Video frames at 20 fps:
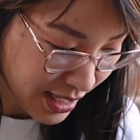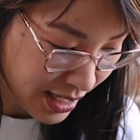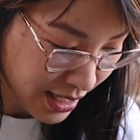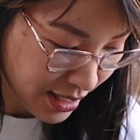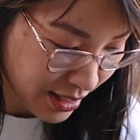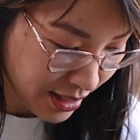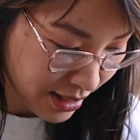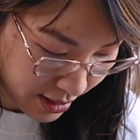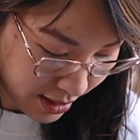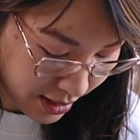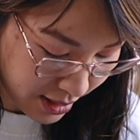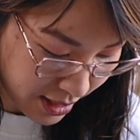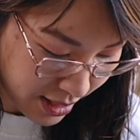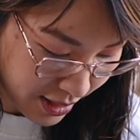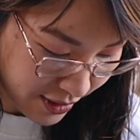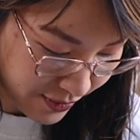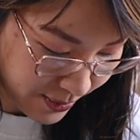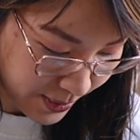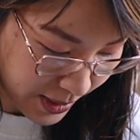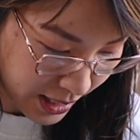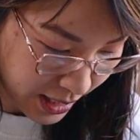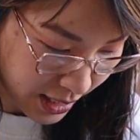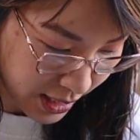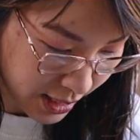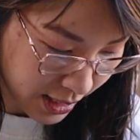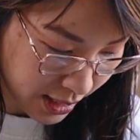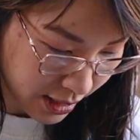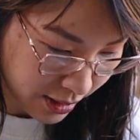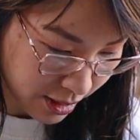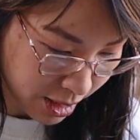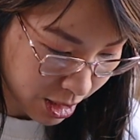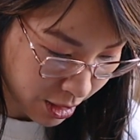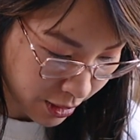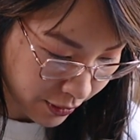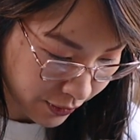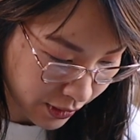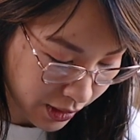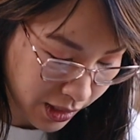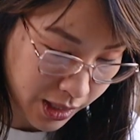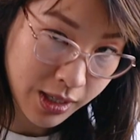it. I have my list of
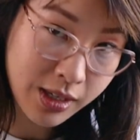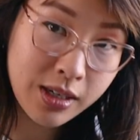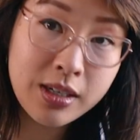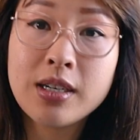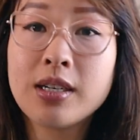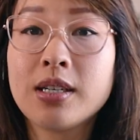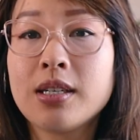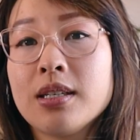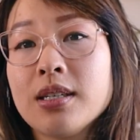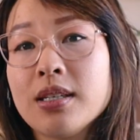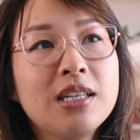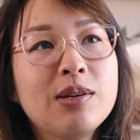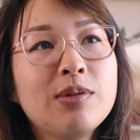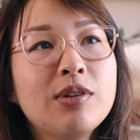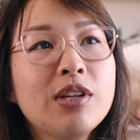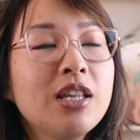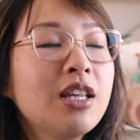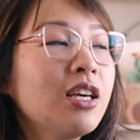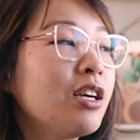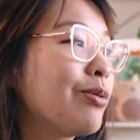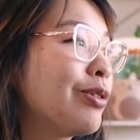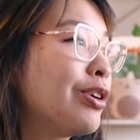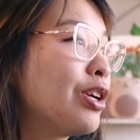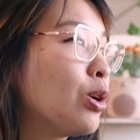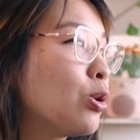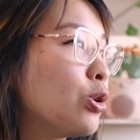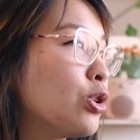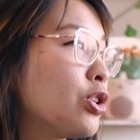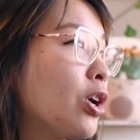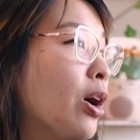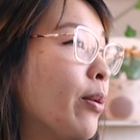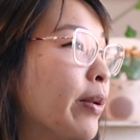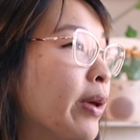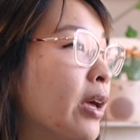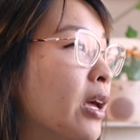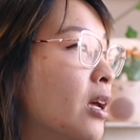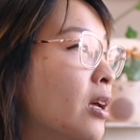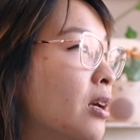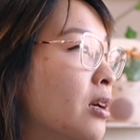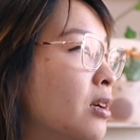stuff here. I really like want to go
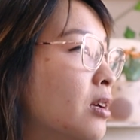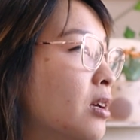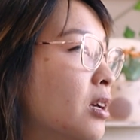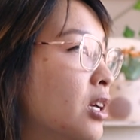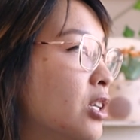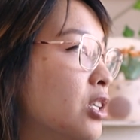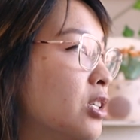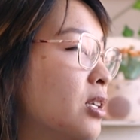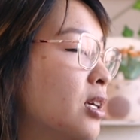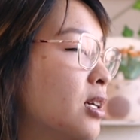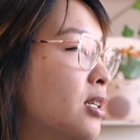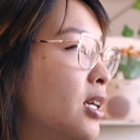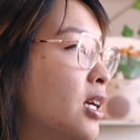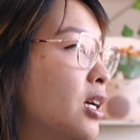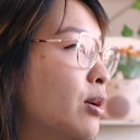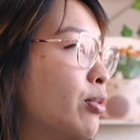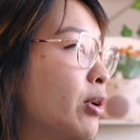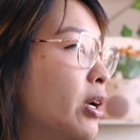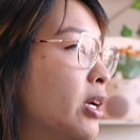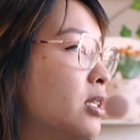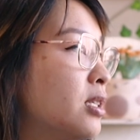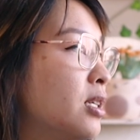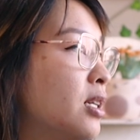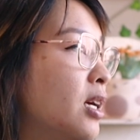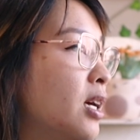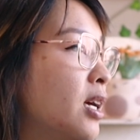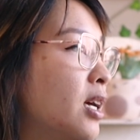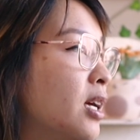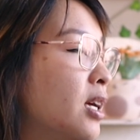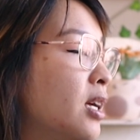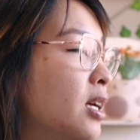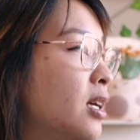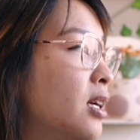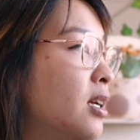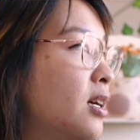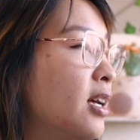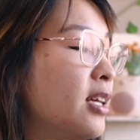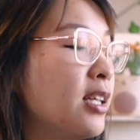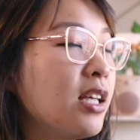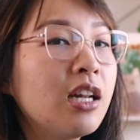shopping and just like take a break today.
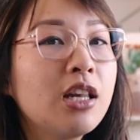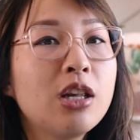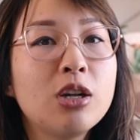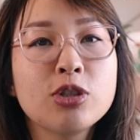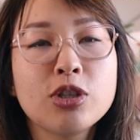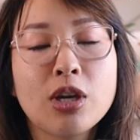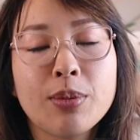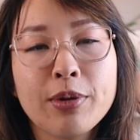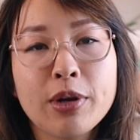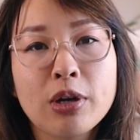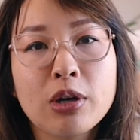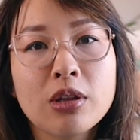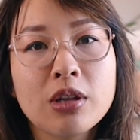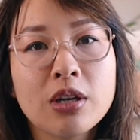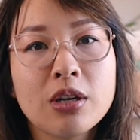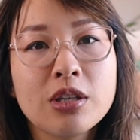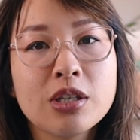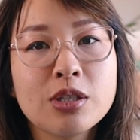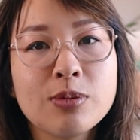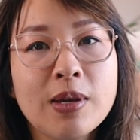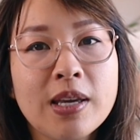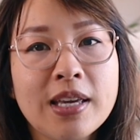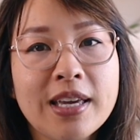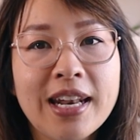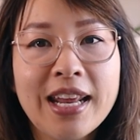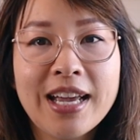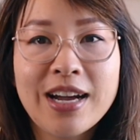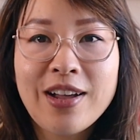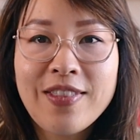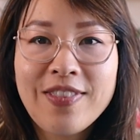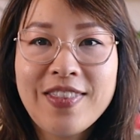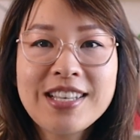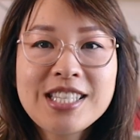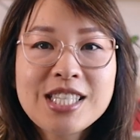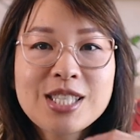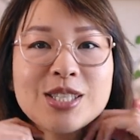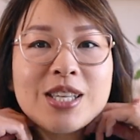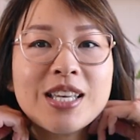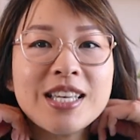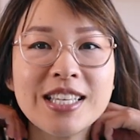I did a little shopping earlier this week and I got
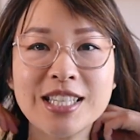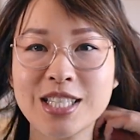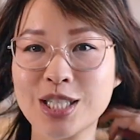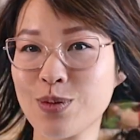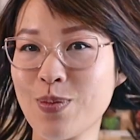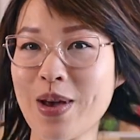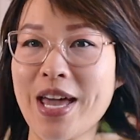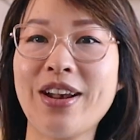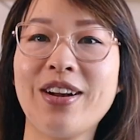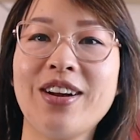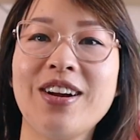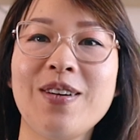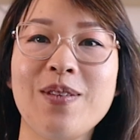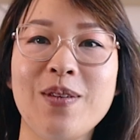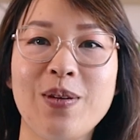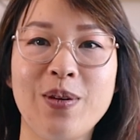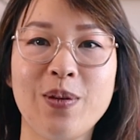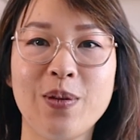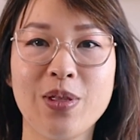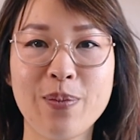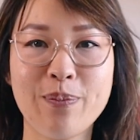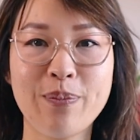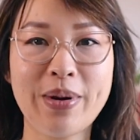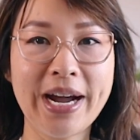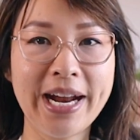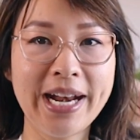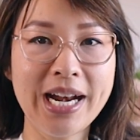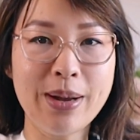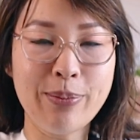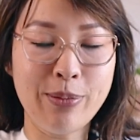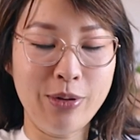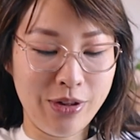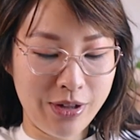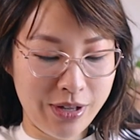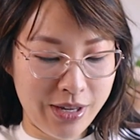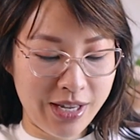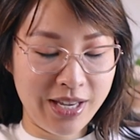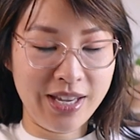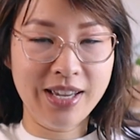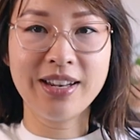this sweater with a
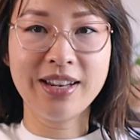pineapple.